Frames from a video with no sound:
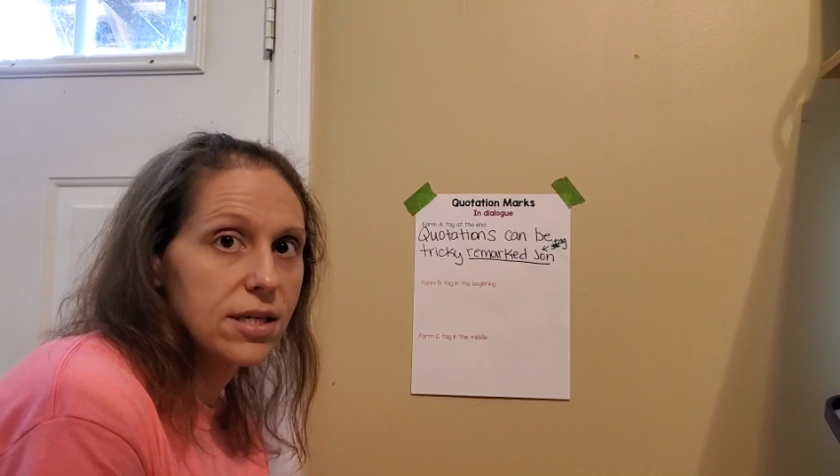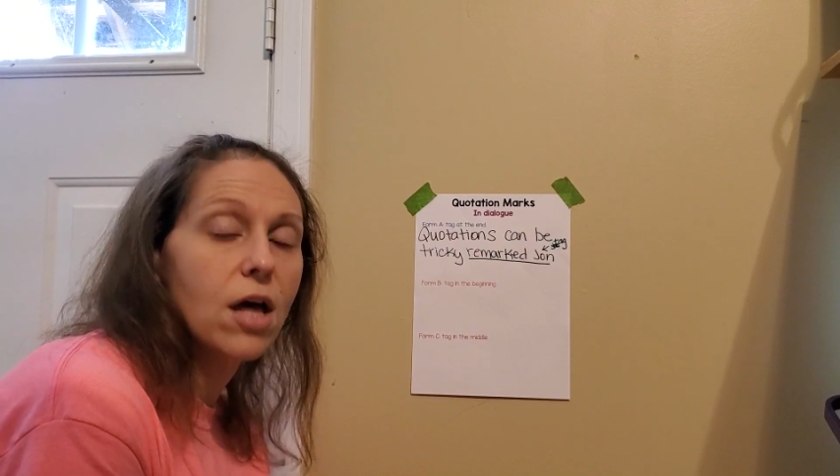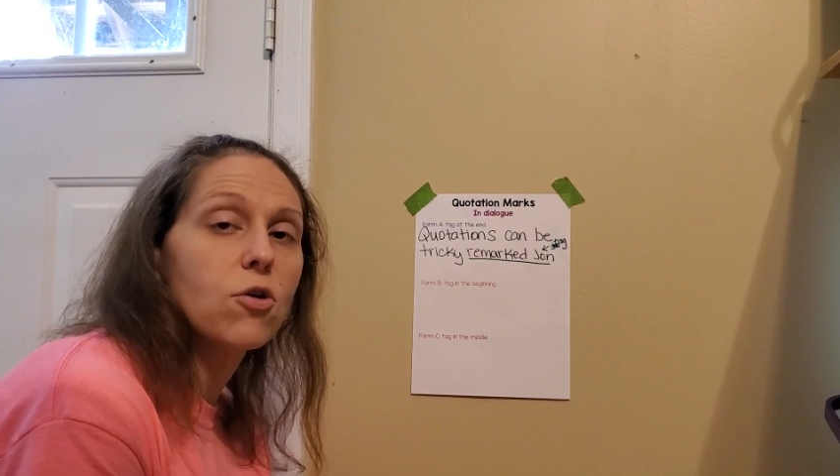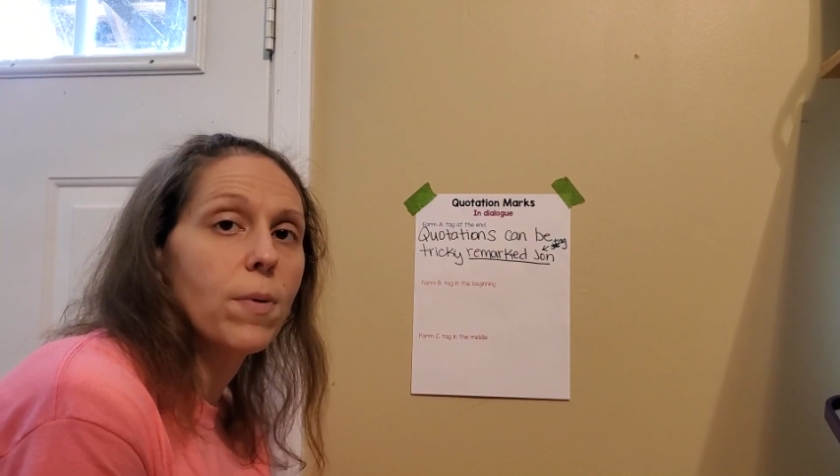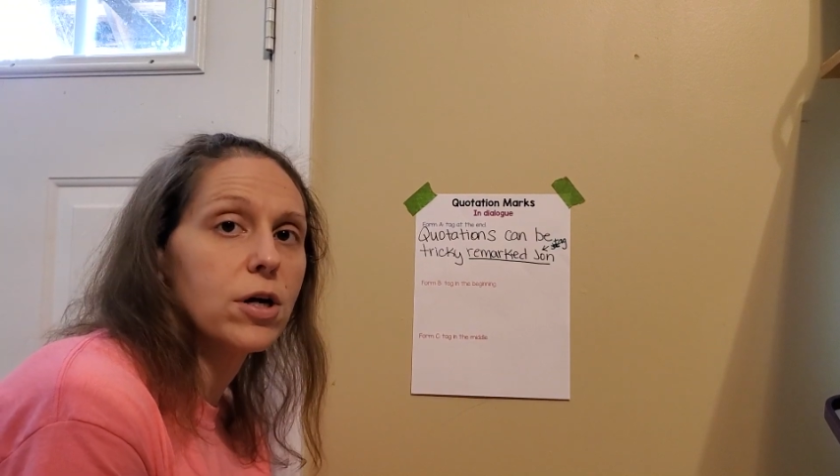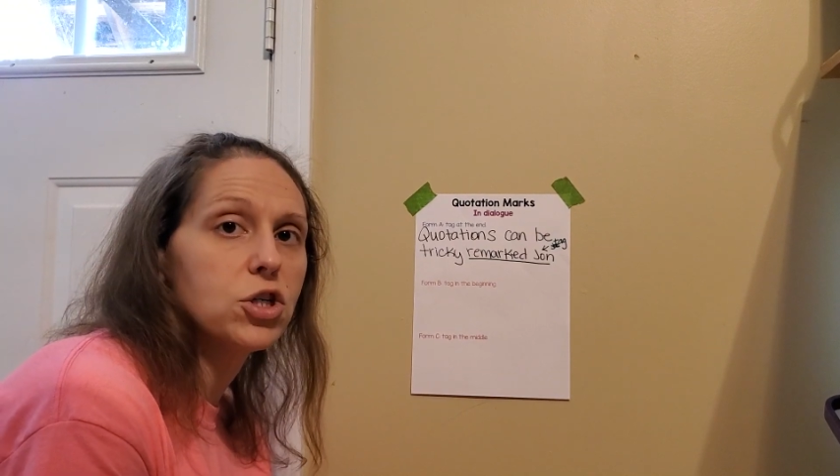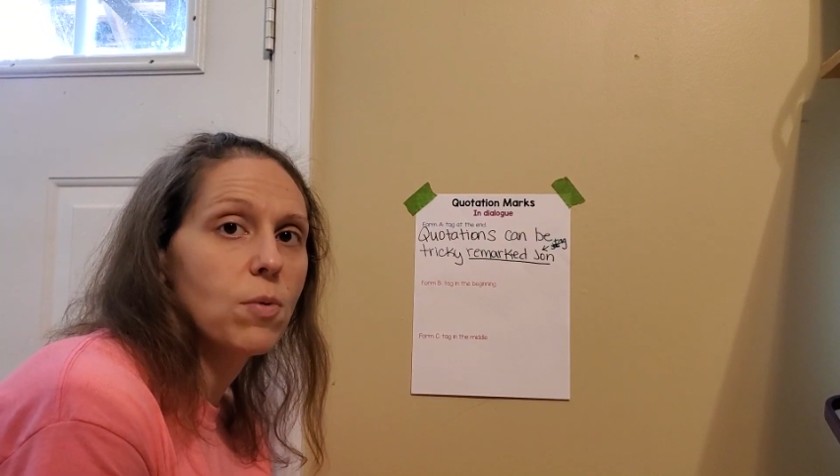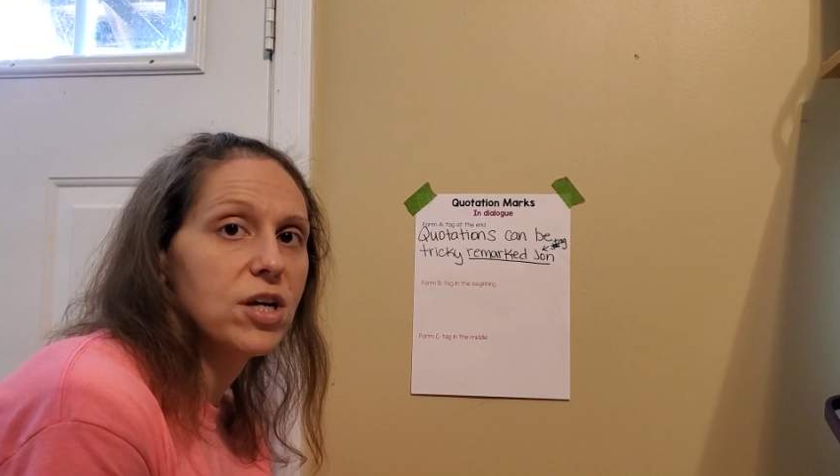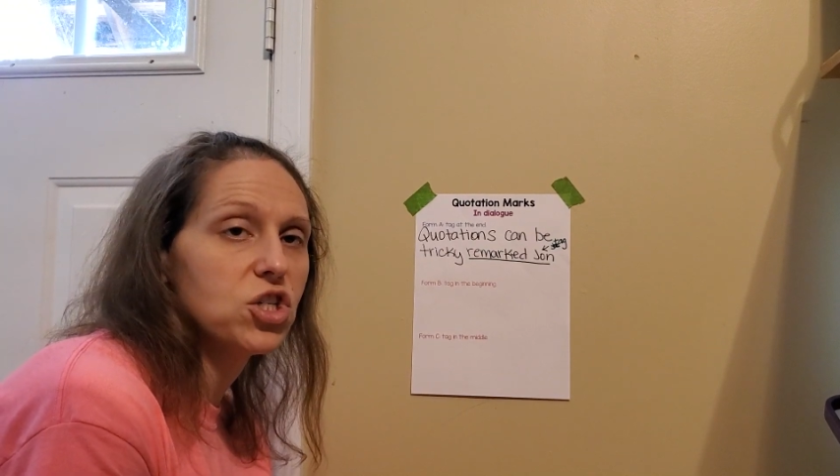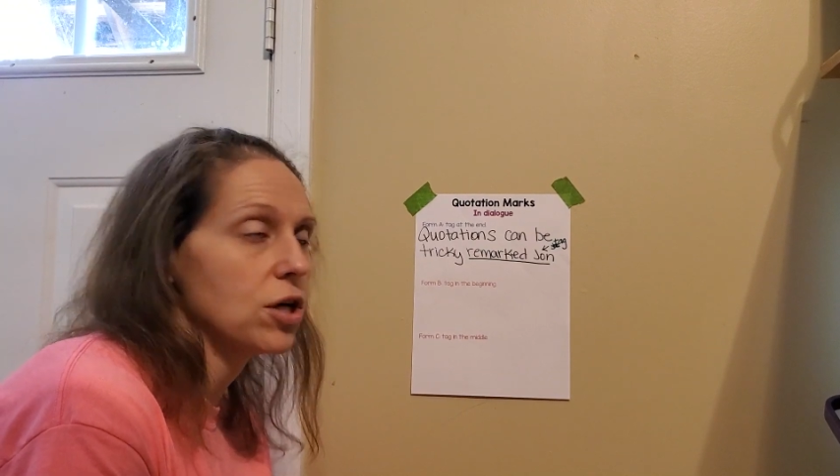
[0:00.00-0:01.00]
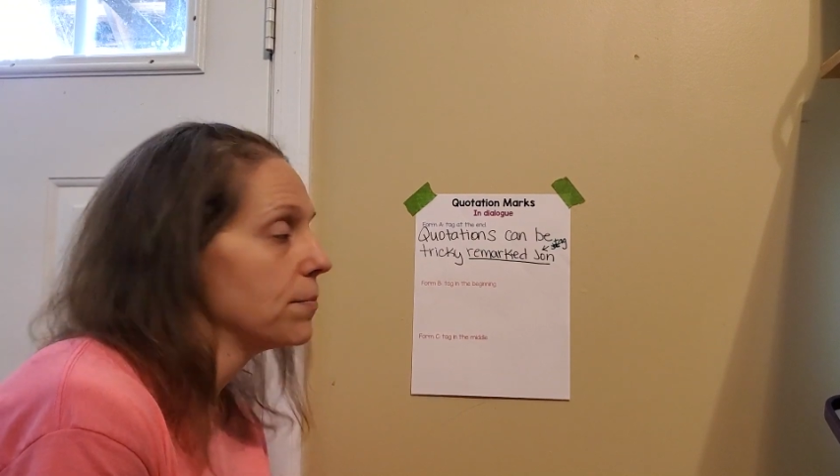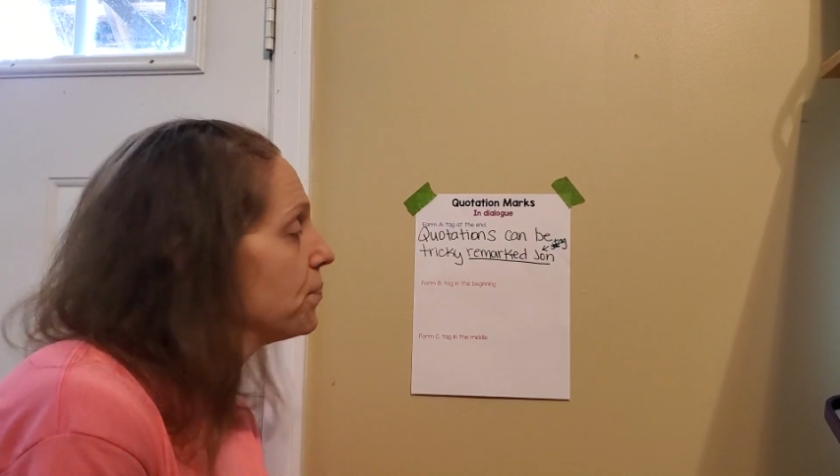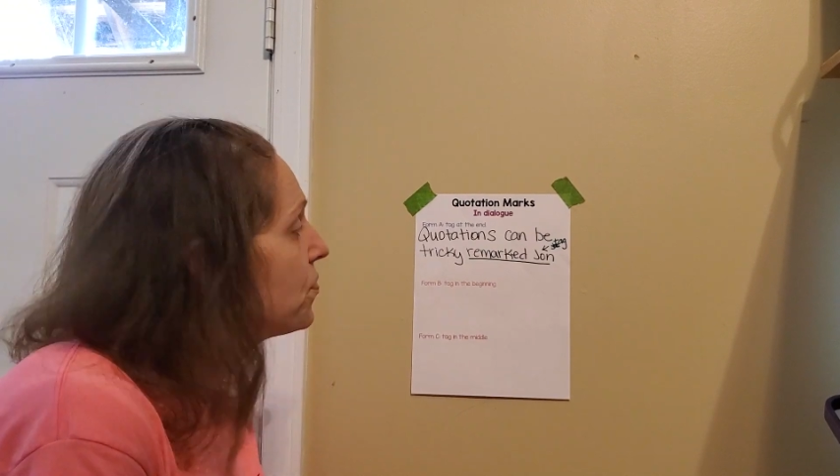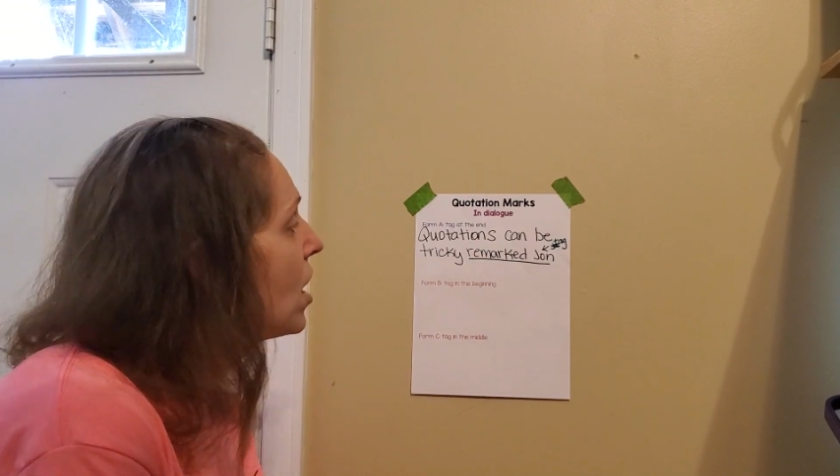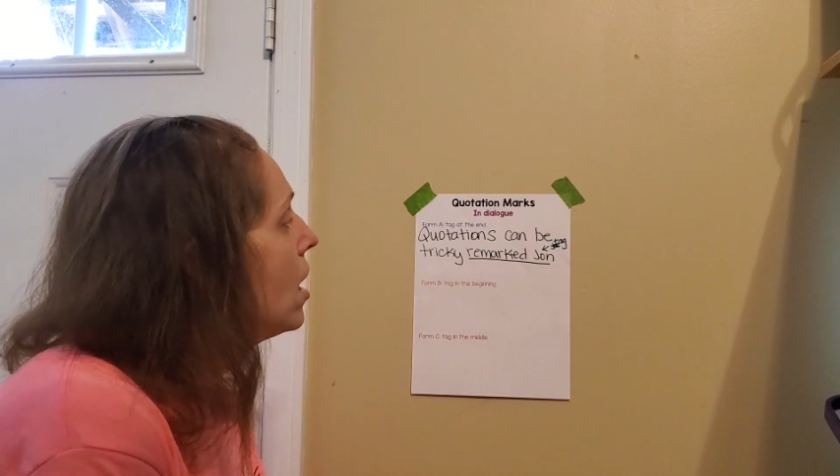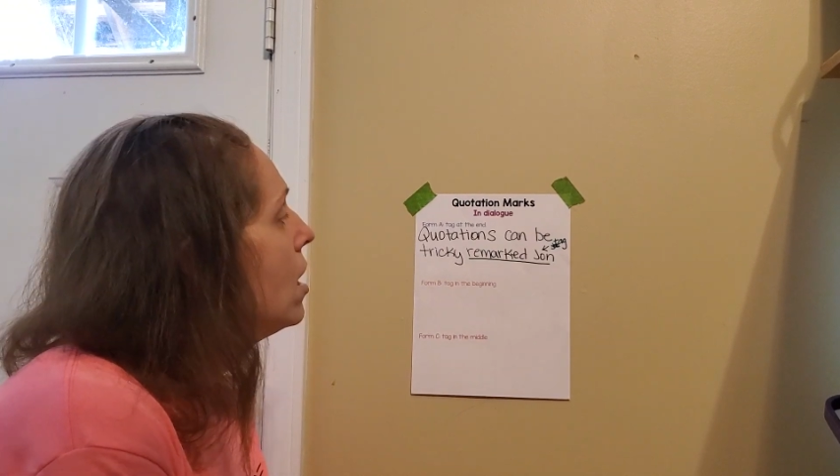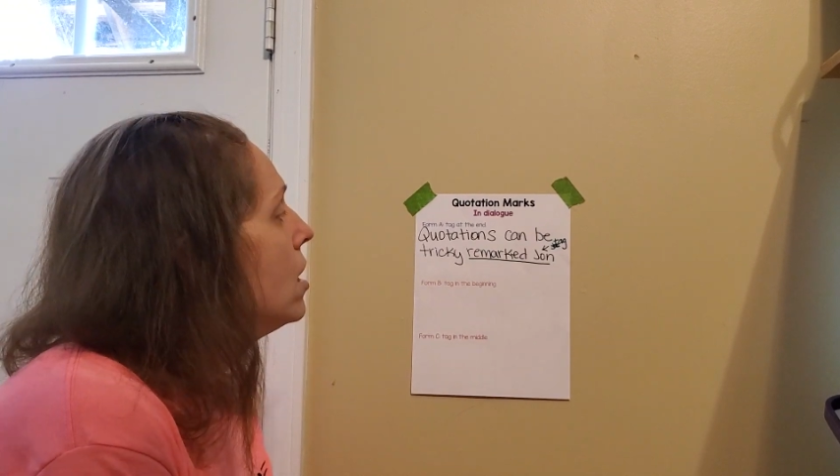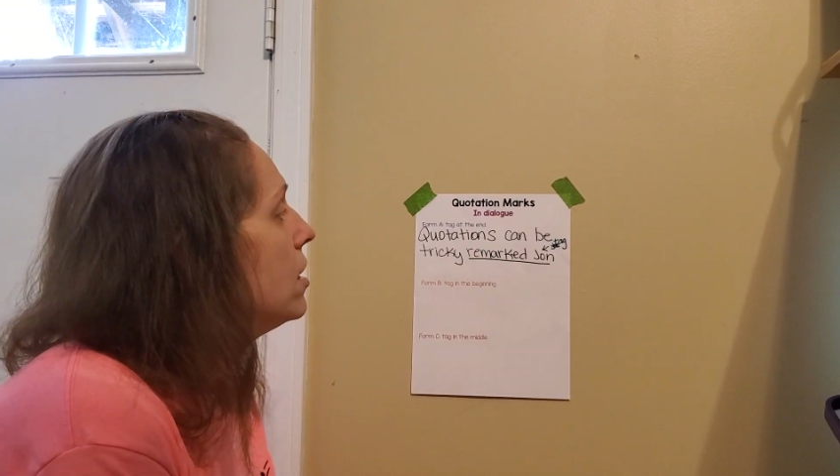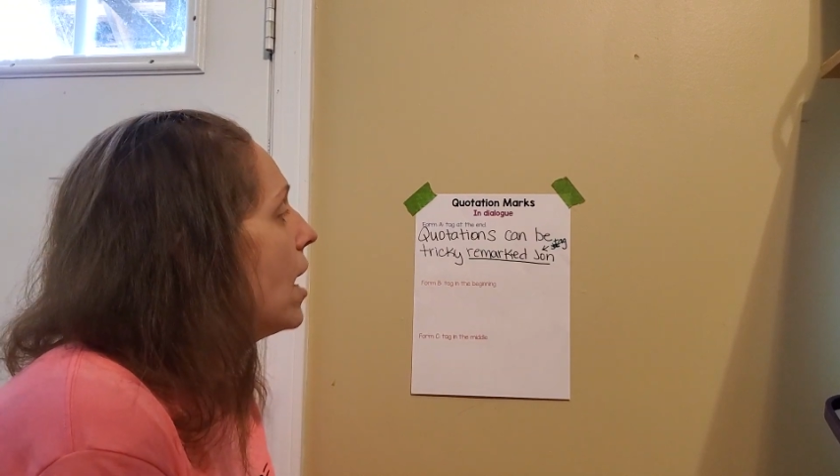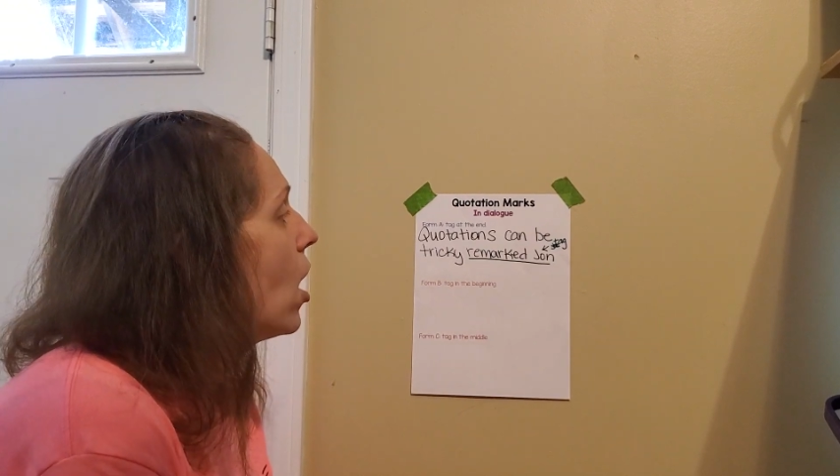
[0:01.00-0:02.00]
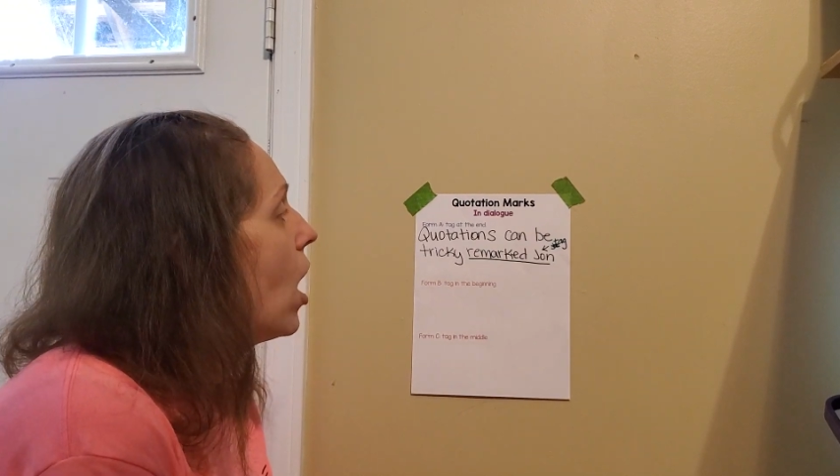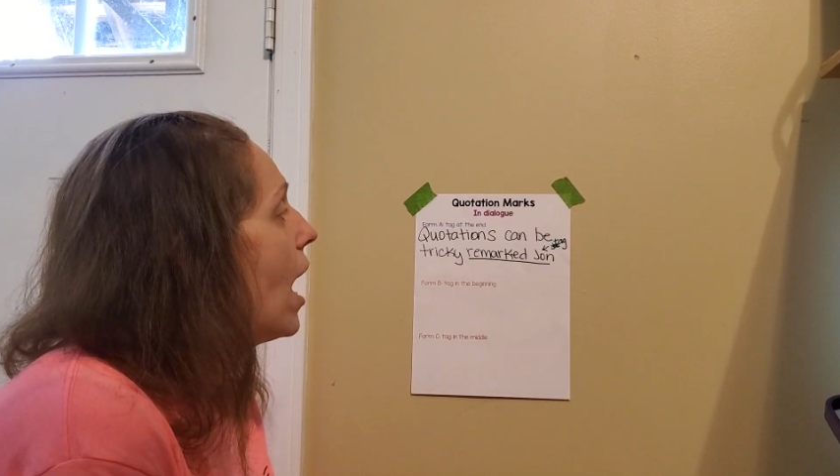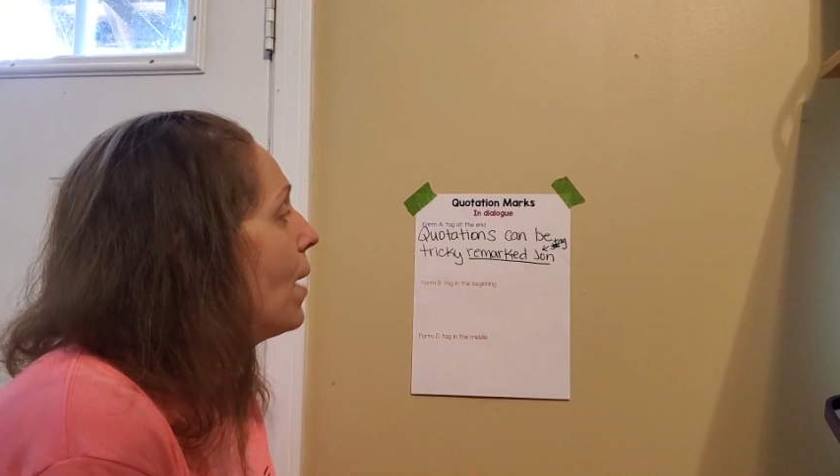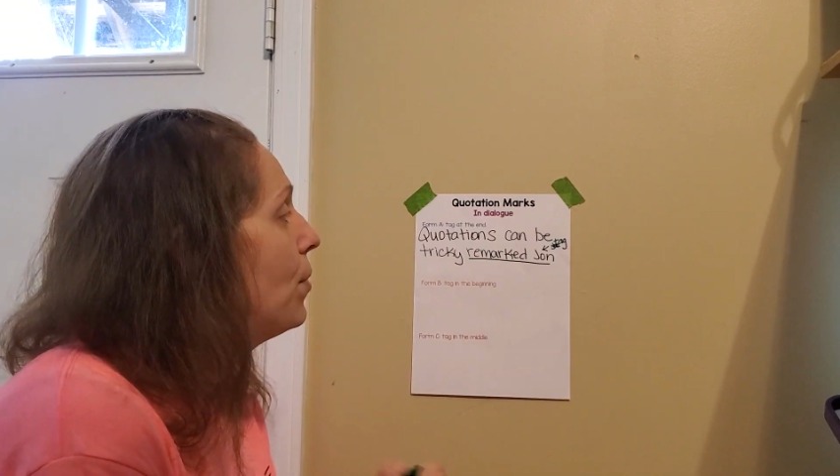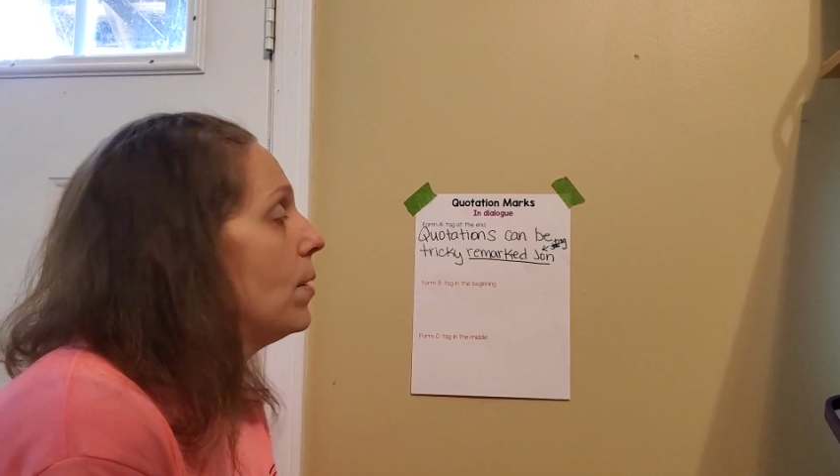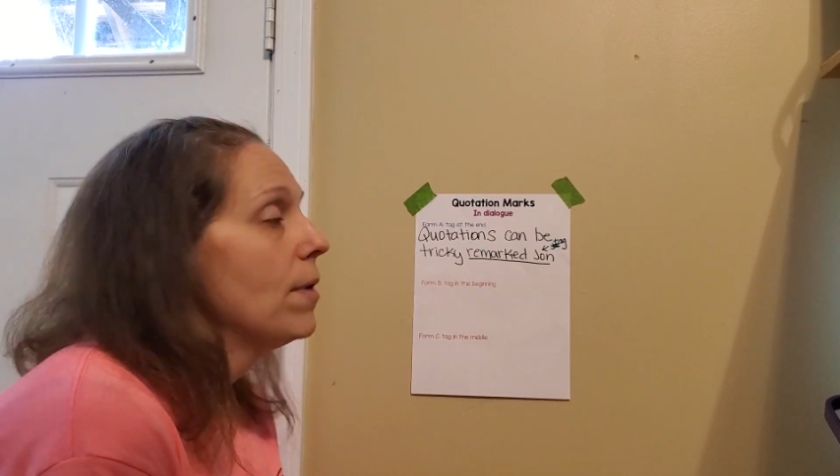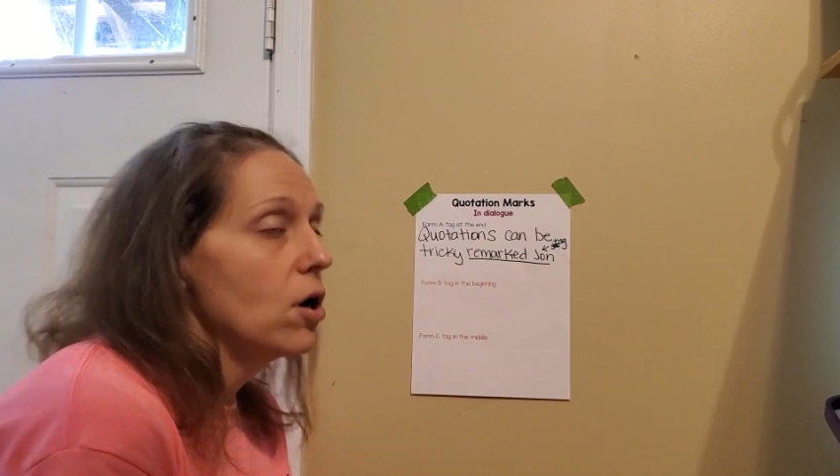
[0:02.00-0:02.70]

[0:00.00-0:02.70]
and other punctuation. Now, I put my